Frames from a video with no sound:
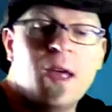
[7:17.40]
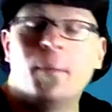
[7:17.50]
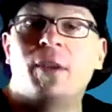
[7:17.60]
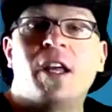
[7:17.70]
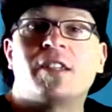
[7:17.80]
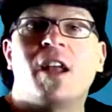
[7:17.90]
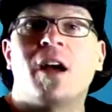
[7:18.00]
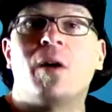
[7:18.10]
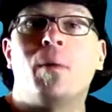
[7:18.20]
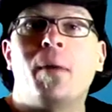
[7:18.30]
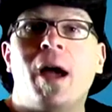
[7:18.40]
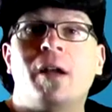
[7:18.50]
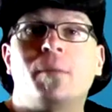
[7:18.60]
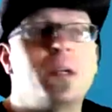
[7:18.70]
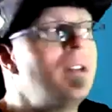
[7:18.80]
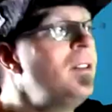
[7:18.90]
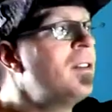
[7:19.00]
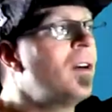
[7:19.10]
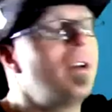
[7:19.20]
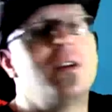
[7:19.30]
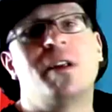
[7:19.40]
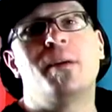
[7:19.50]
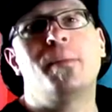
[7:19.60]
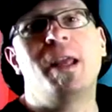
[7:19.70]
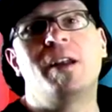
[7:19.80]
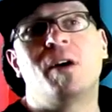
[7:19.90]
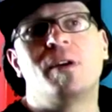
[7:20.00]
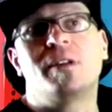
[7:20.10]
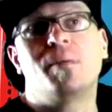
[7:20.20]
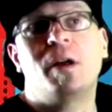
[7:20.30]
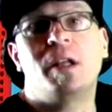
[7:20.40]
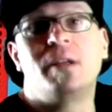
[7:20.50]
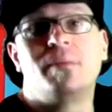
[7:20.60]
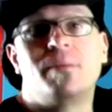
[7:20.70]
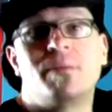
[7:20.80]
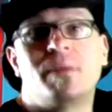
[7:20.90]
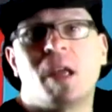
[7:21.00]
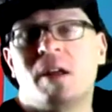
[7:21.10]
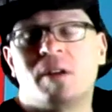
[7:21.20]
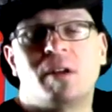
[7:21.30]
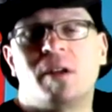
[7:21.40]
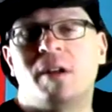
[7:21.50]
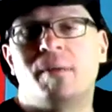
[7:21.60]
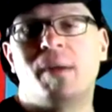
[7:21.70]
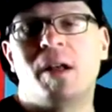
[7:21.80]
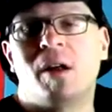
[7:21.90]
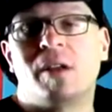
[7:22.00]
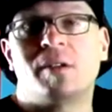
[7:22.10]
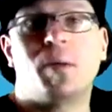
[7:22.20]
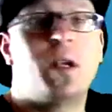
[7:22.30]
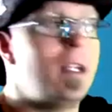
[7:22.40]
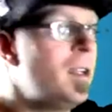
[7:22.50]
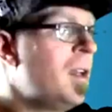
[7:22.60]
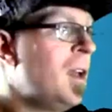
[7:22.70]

but that's not going to matter because he's already going to have made all his money. He's already going to have made all his money.